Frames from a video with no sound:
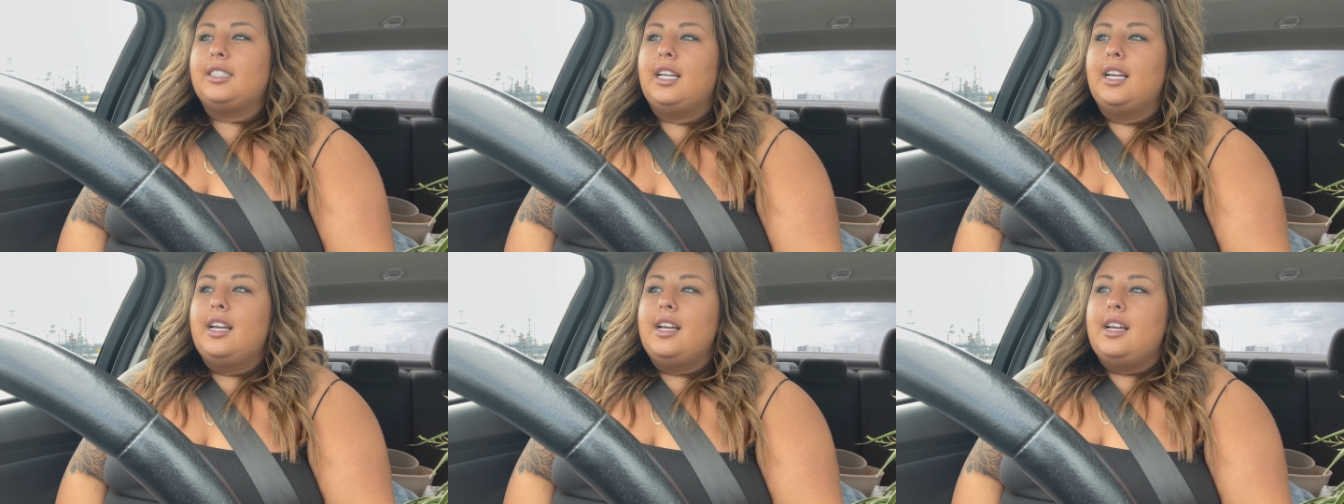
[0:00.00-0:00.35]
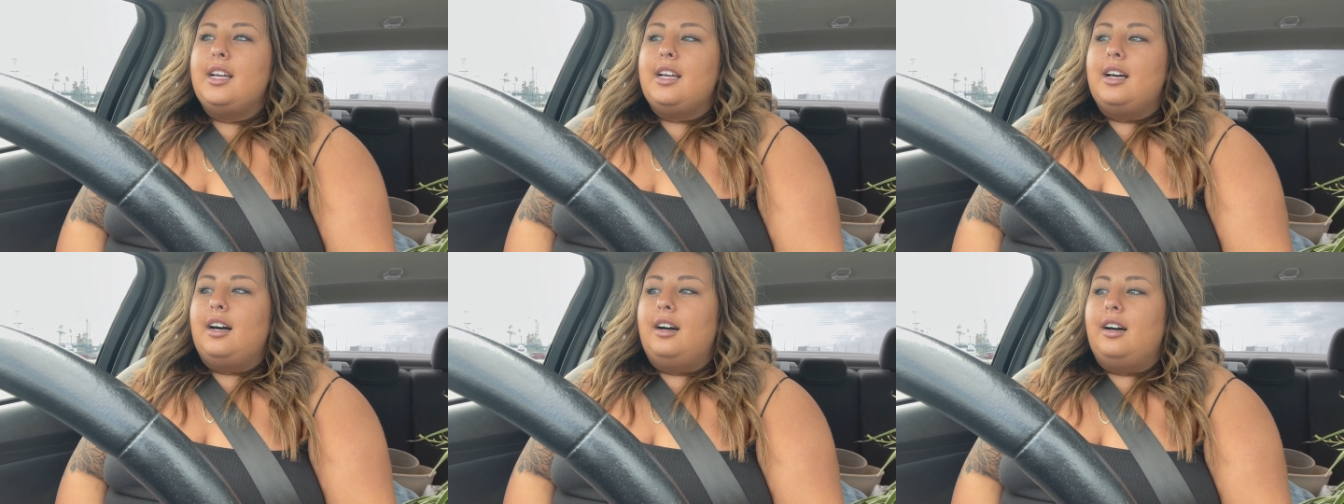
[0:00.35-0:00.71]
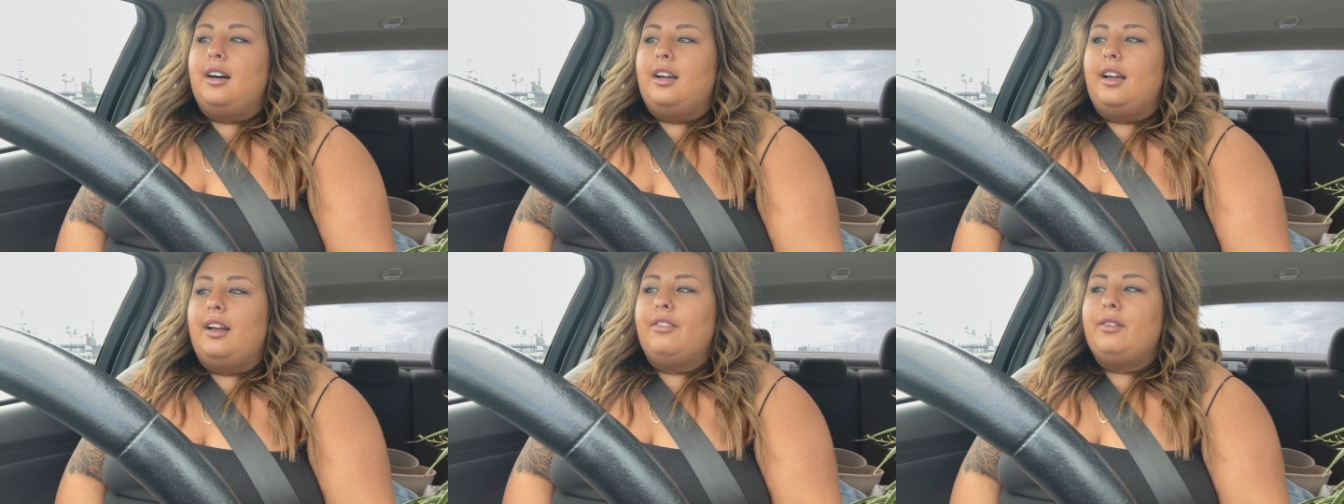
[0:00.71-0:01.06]

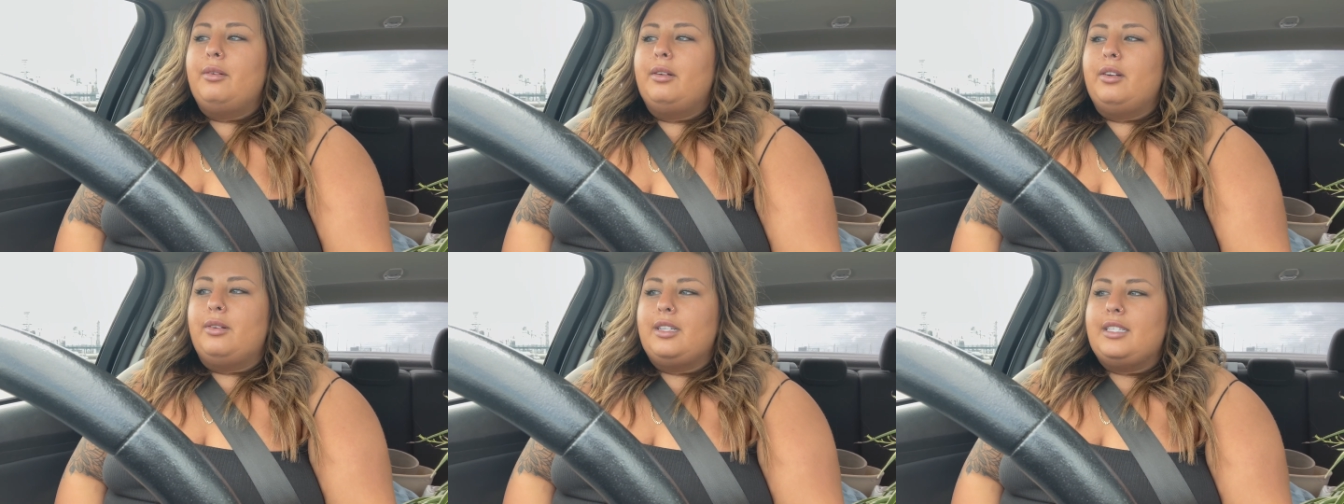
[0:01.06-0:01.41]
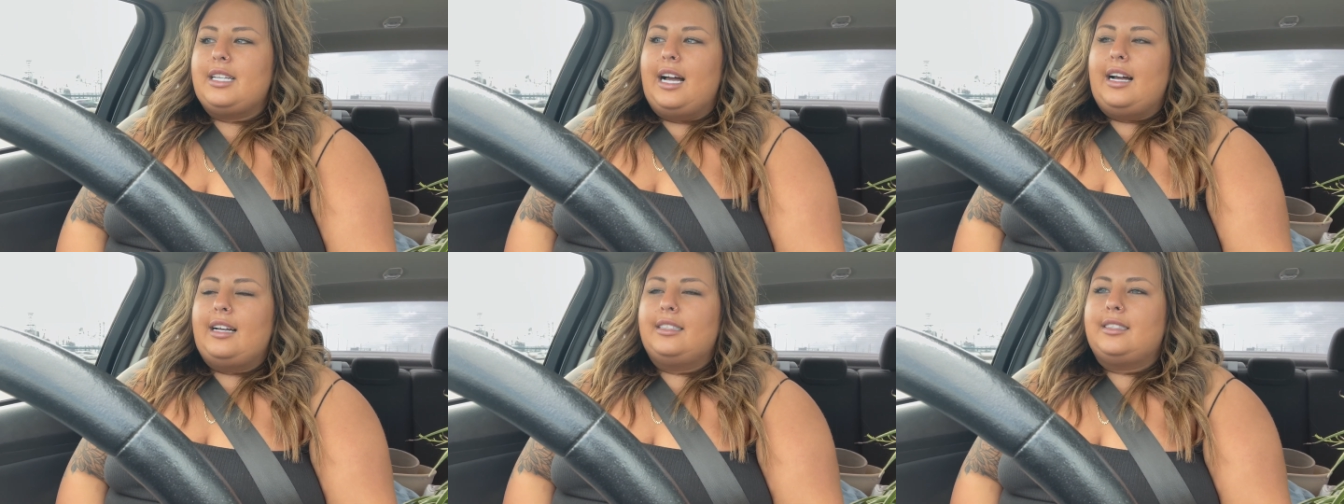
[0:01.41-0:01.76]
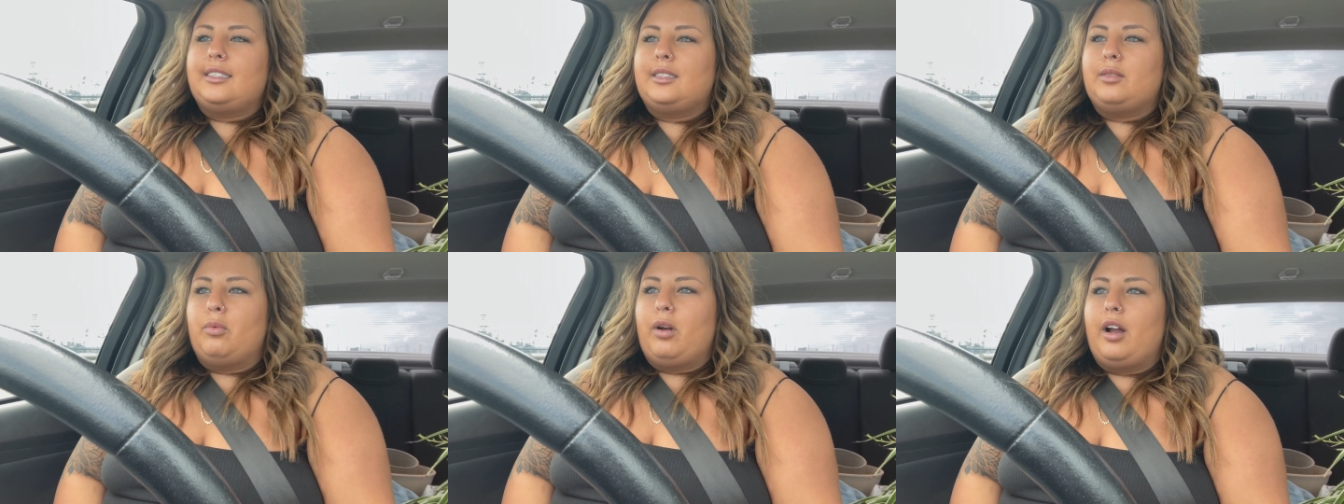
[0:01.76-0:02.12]
Uh, everyone always
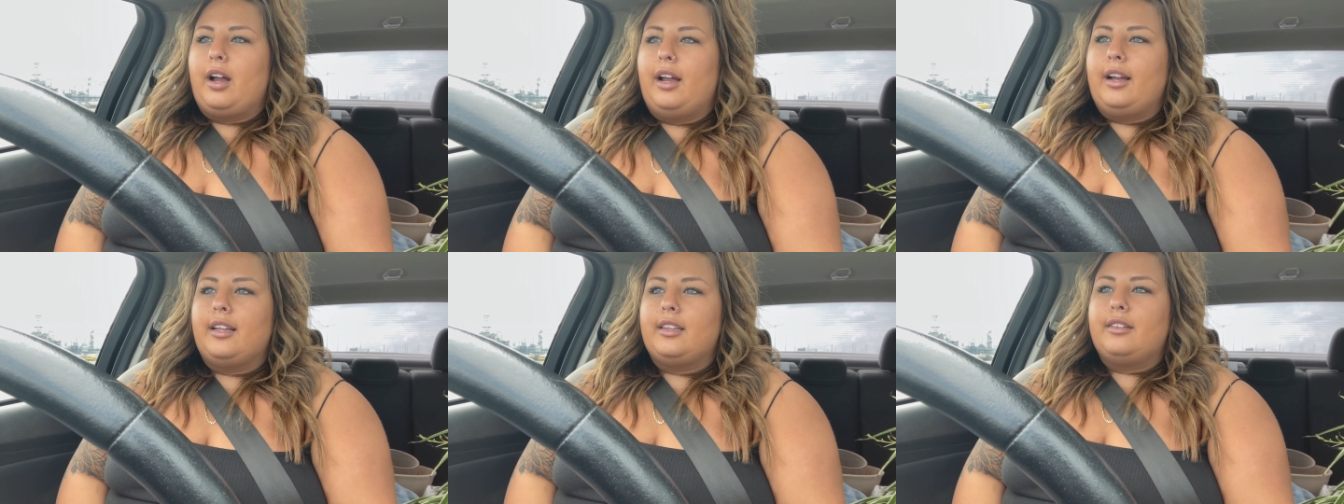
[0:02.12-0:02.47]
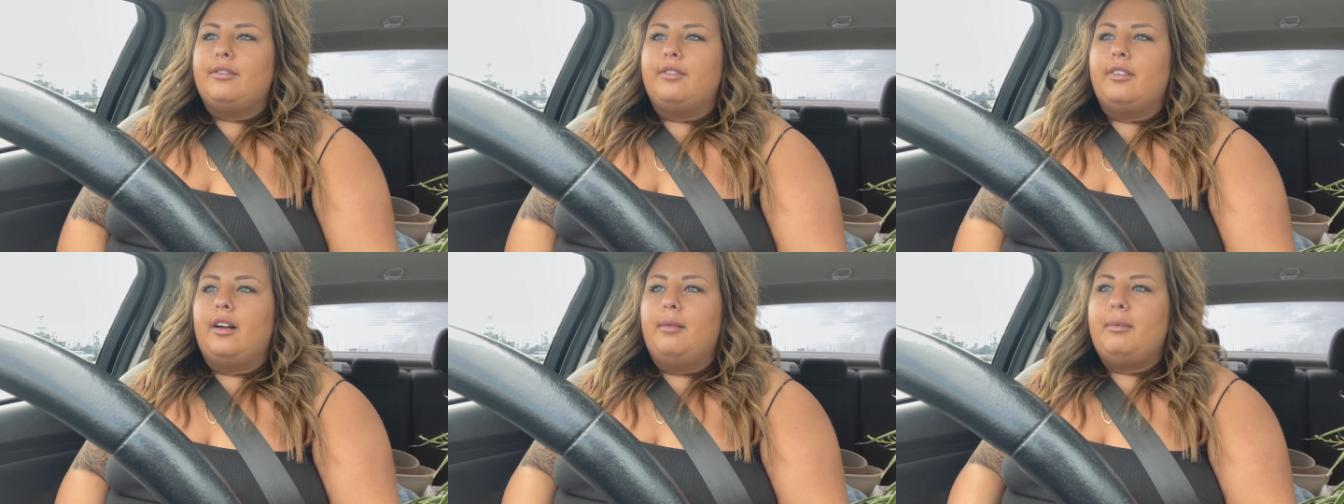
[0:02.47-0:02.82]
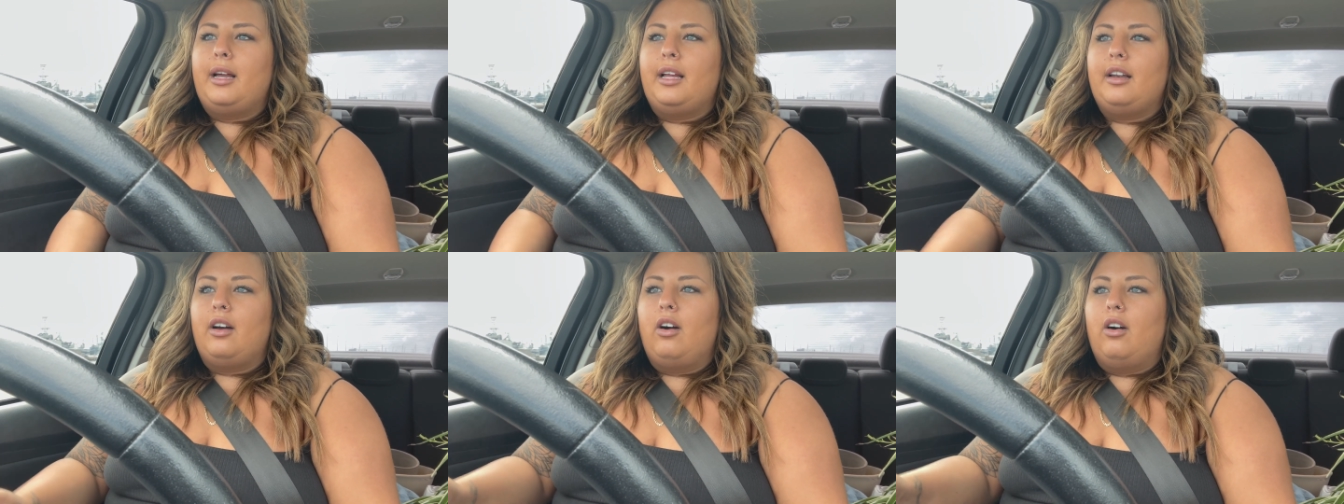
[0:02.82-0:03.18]
asks where I get them
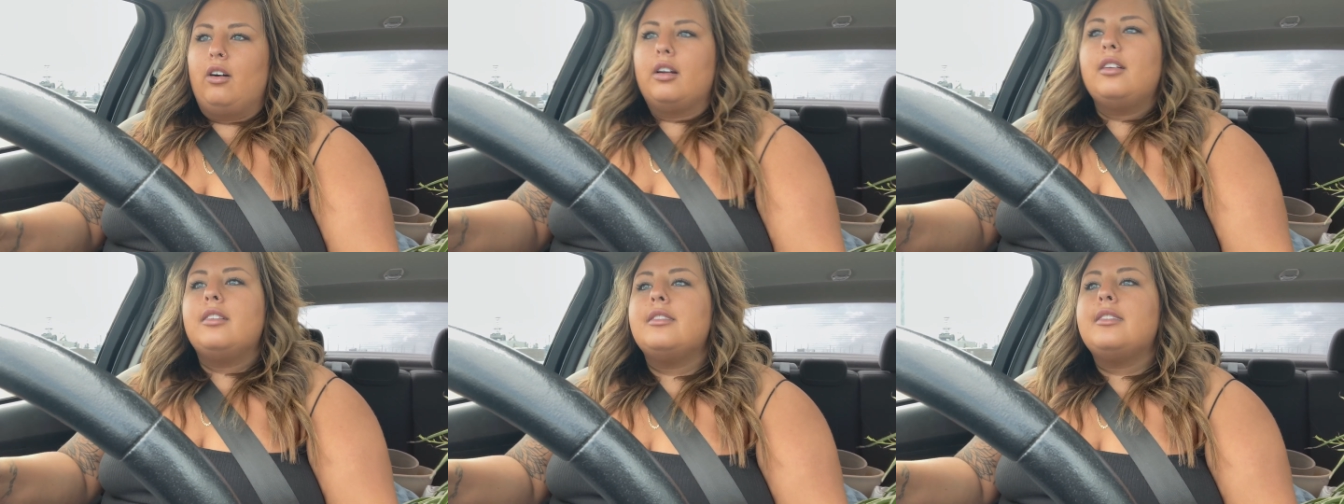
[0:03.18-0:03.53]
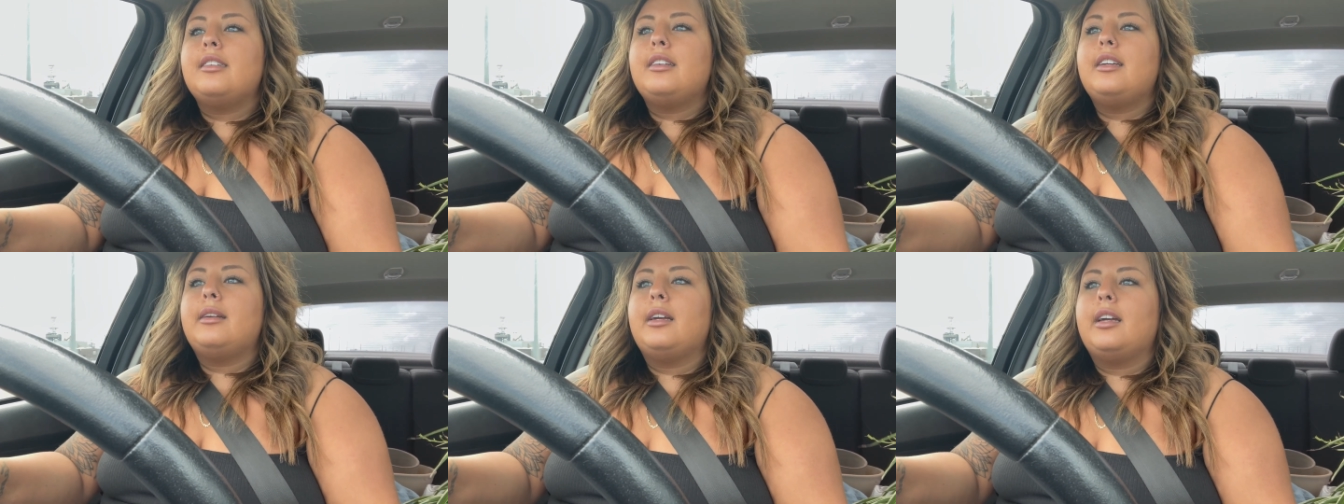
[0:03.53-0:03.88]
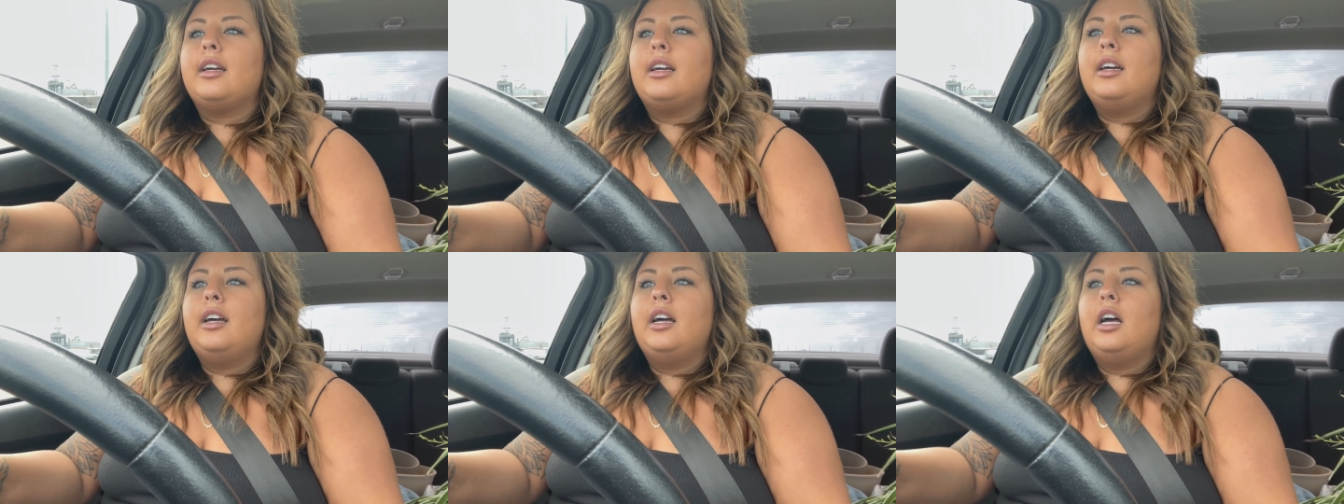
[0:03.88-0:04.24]
from, and honestly,
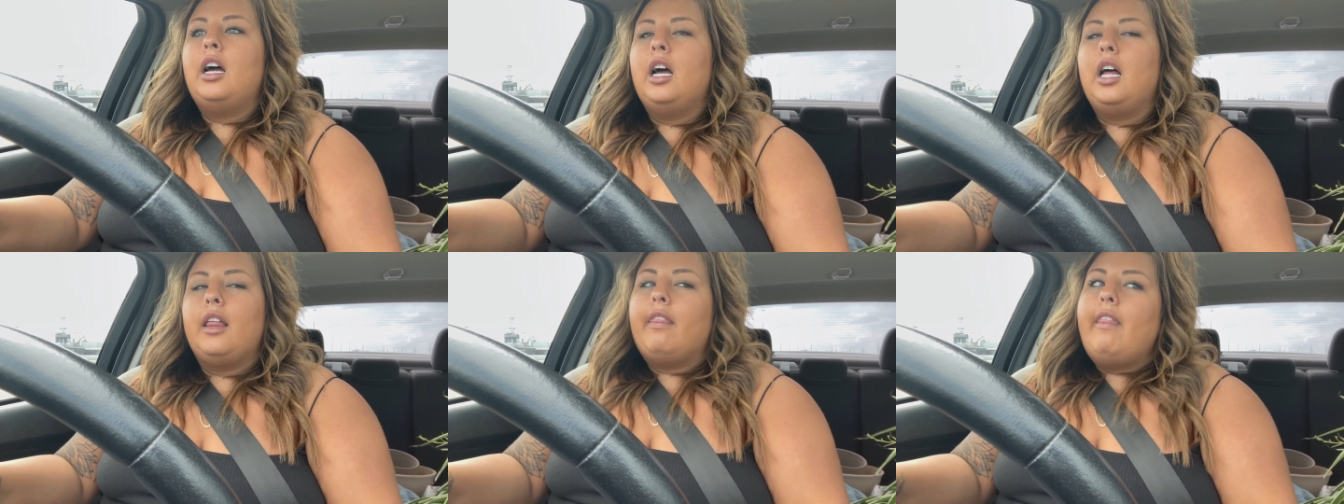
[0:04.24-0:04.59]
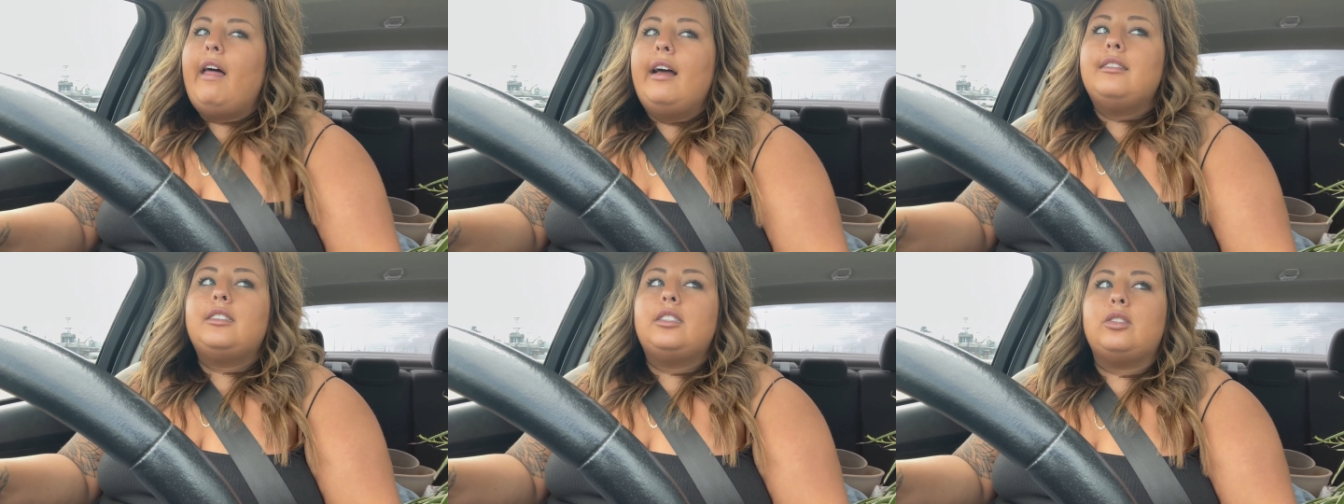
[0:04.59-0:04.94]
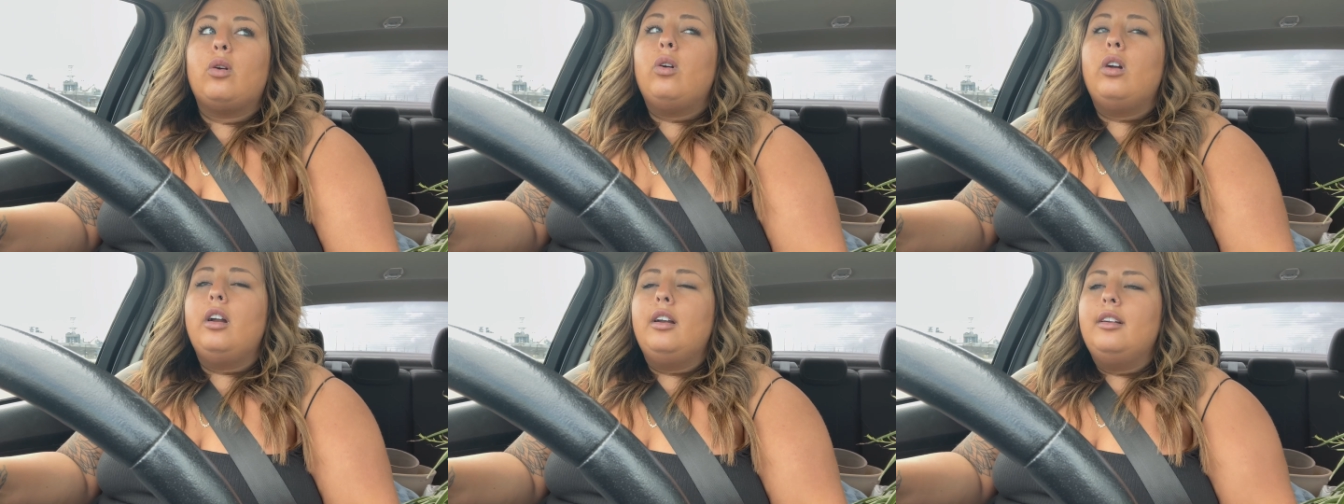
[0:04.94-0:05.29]
that
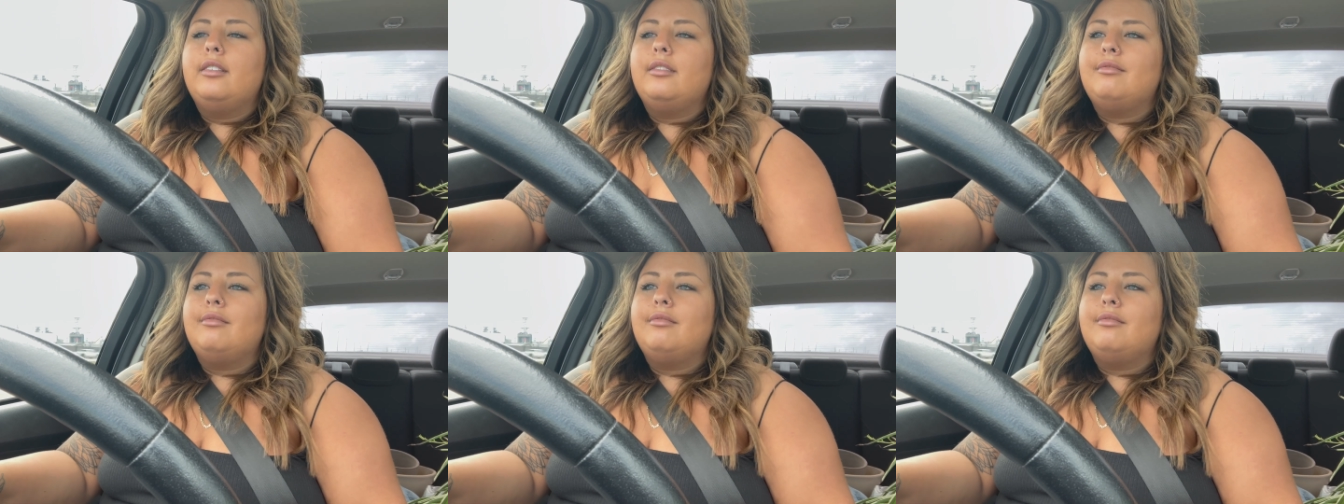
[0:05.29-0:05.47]
store,